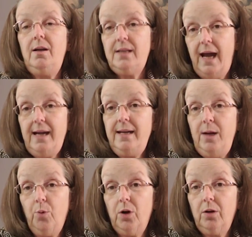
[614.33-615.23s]
Tight,
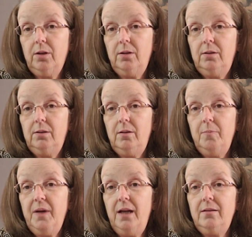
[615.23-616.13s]
neat work,
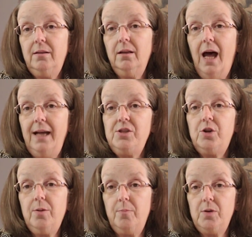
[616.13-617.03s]
but lines
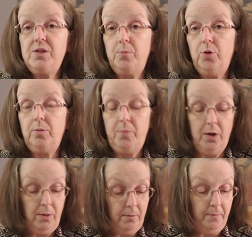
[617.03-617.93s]
are the most important
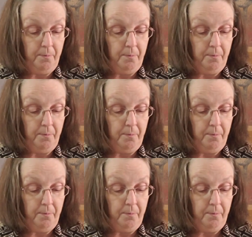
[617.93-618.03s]
part.